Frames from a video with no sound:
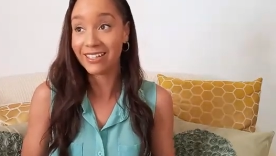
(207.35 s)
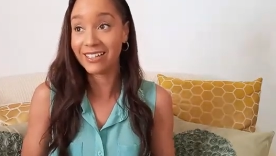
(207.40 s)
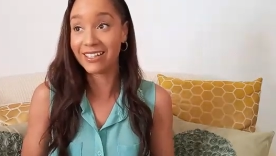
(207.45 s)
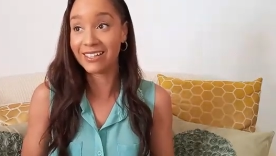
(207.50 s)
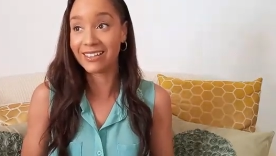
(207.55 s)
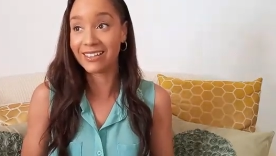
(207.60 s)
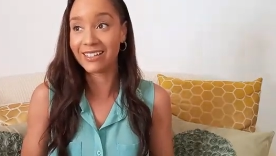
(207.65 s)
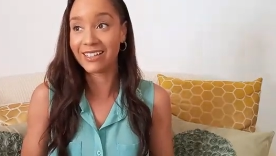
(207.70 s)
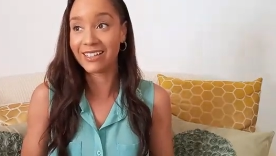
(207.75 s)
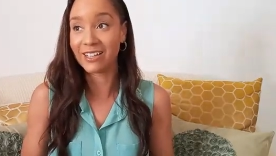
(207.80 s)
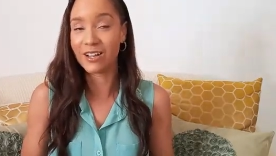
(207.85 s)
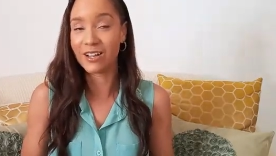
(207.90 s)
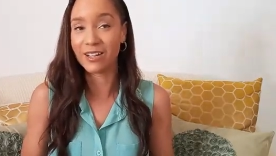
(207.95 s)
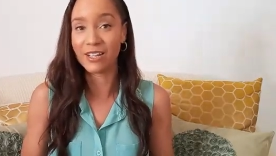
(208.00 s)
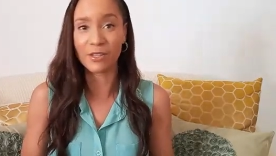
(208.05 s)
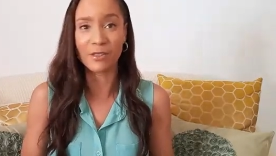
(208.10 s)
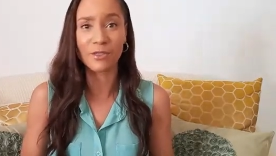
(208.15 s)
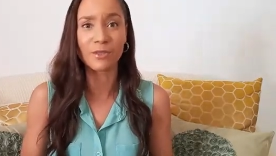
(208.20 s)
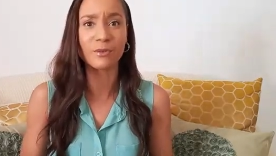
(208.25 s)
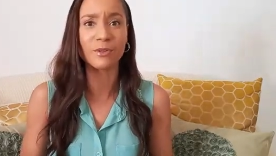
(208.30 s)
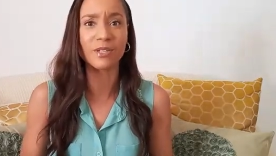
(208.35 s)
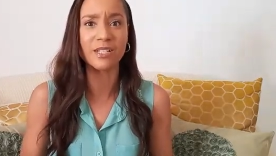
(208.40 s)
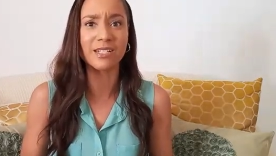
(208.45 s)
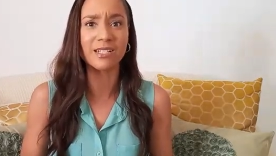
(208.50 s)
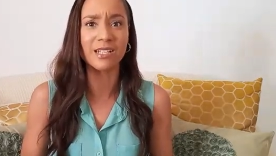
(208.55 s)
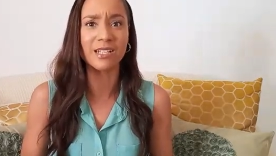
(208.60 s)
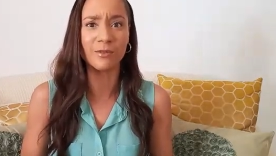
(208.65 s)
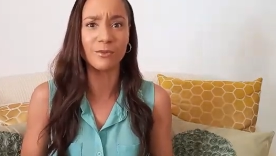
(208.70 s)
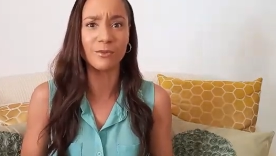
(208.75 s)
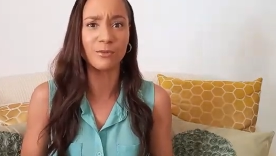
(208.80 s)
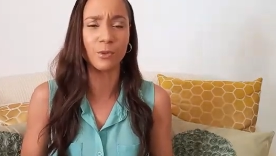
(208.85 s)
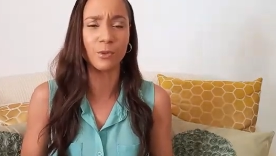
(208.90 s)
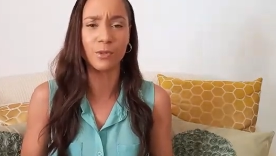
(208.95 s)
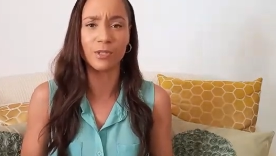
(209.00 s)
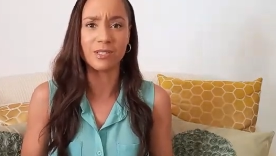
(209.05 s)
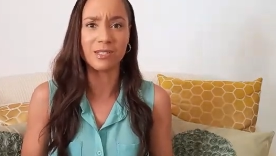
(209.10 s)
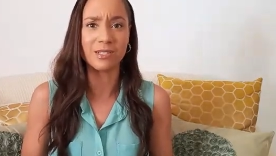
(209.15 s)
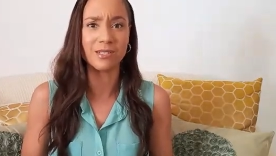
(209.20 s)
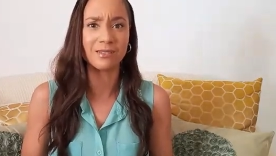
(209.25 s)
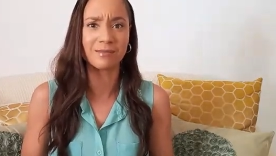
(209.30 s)
I think I got like threes and
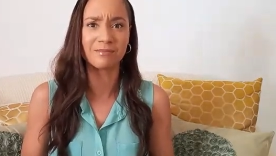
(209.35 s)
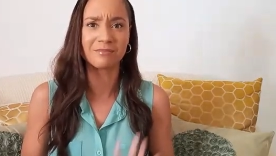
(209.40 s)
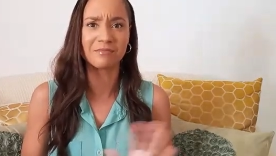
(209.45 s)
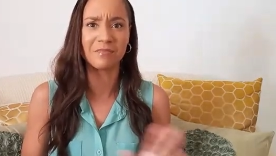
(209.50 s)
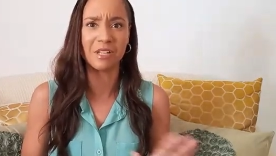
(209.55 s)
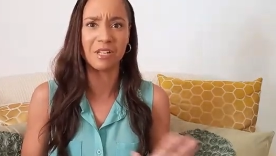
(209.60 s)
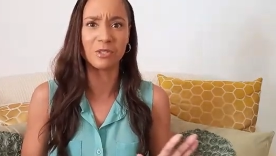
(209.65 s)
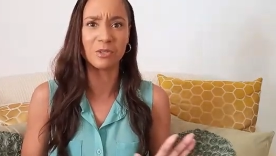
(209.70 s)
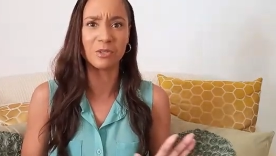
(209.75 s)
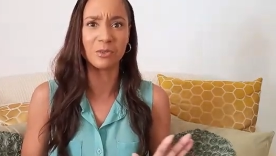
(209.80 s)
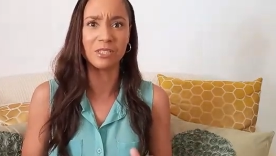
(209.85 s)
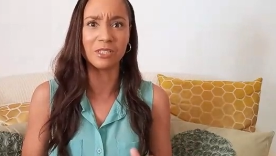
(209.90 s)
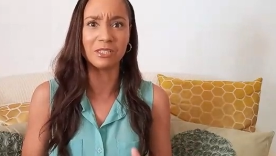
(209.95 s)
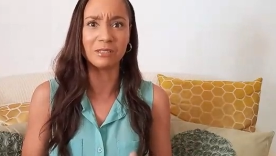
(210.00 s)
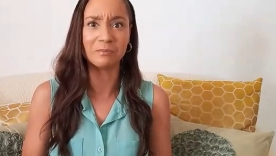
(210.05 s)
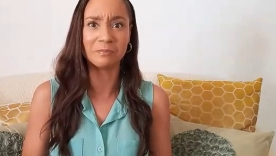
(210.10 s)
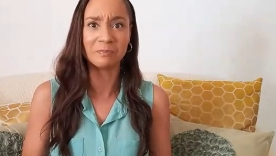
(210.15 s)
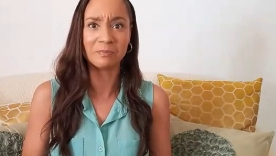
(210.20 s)
fours, not too good.